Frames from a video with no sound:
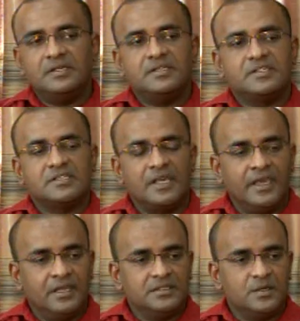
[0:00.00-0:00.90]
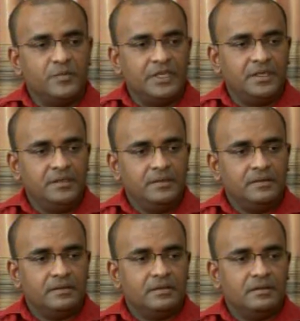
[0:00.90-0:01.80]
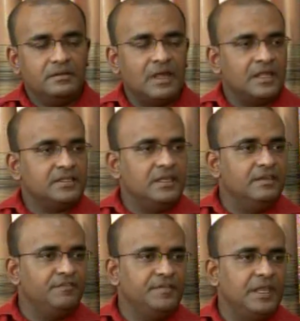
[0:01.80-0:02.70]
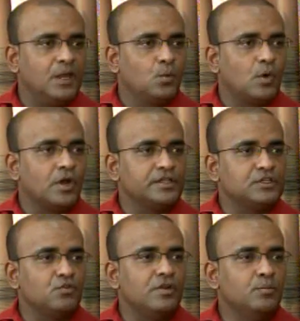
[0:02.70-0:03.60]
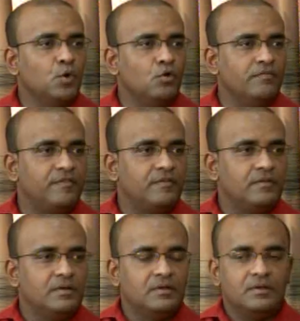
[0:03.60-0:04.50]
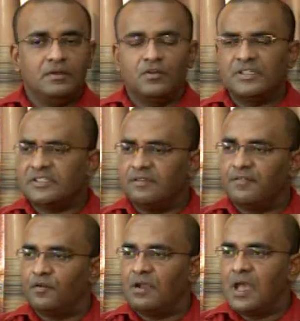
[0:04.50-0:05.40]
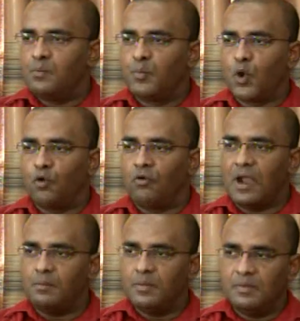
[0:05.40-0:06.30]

saying to me that if they were to remove Christopher Ram program,